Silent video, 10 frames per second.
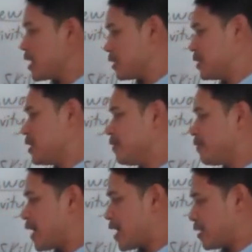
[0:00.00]

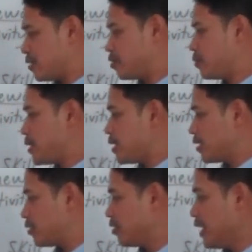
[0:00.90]
identified it to be
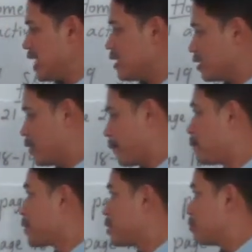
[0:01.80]
a snake
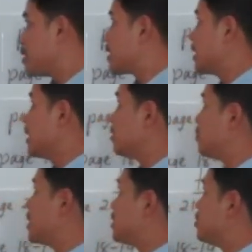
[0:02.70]
because
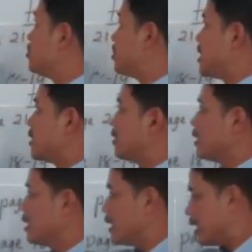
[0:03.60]
we use an
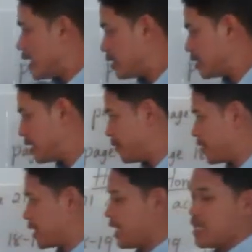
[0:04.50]

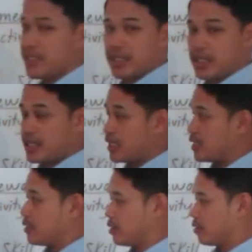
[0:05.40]
identification
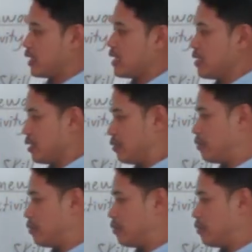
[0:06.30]
key, okay?